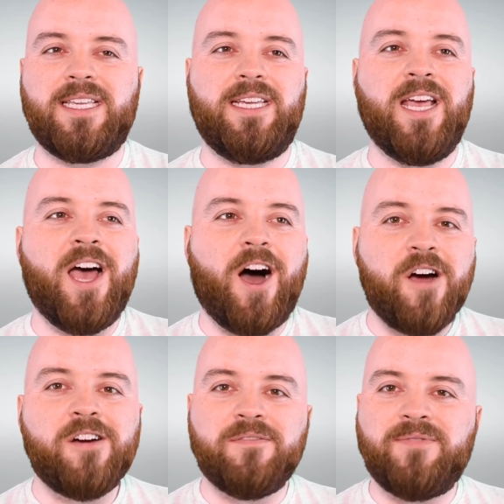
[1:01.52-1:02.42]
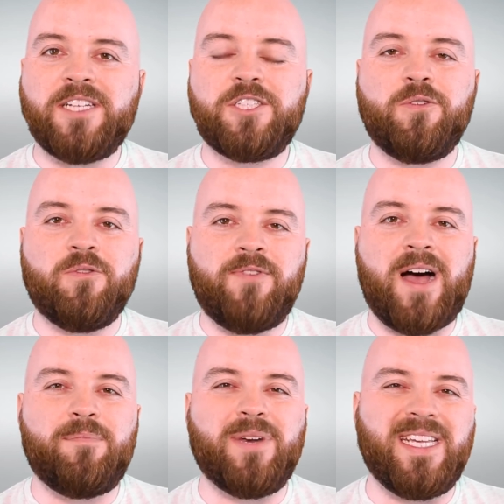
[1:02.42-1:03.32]
the unconventional
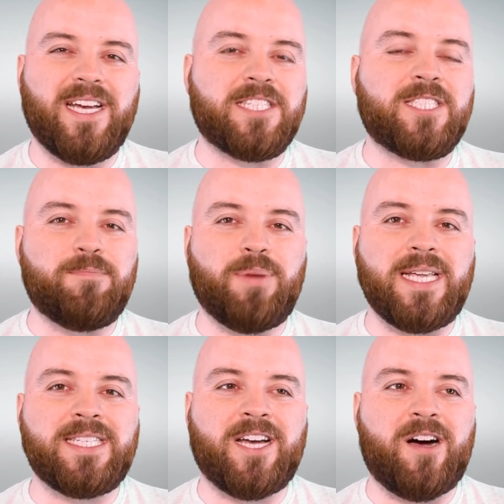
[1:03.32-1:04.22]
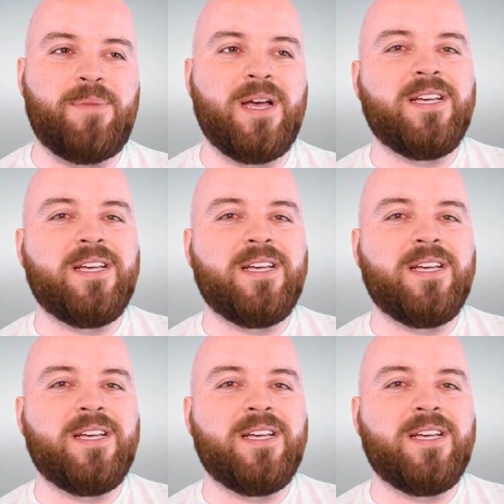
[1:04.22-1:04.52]
family are split up.